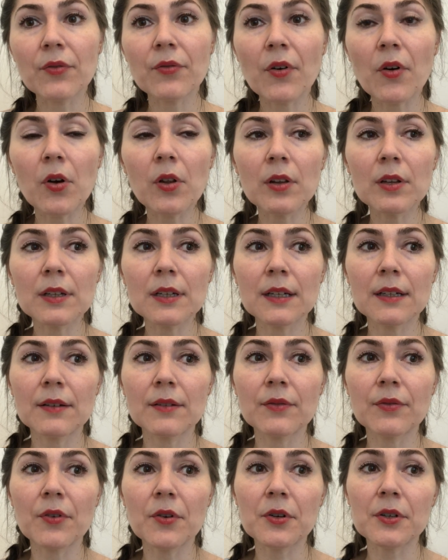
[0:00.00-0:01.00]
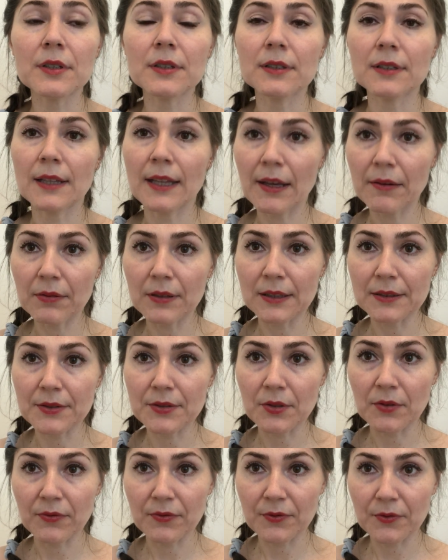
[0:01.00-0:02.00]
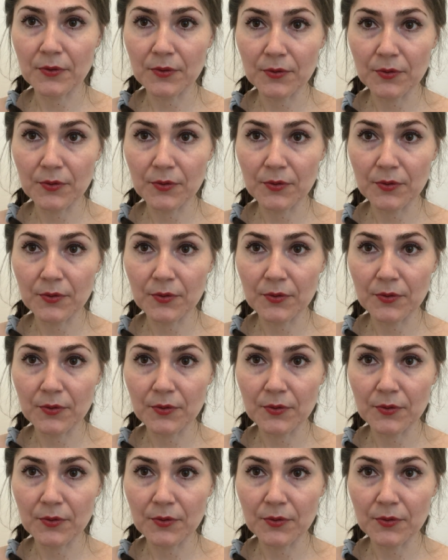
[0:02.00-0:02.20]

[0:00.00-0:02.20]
four levels of